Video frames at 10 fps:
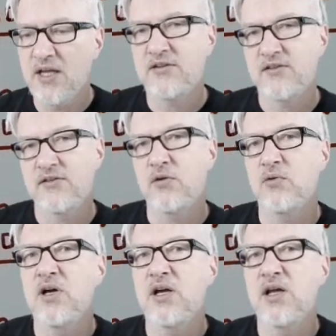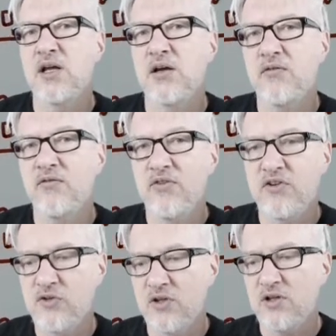and so
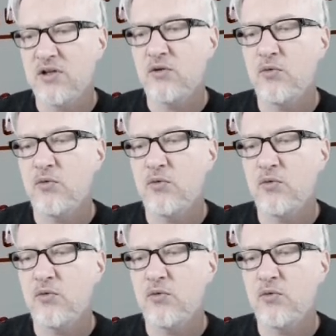visual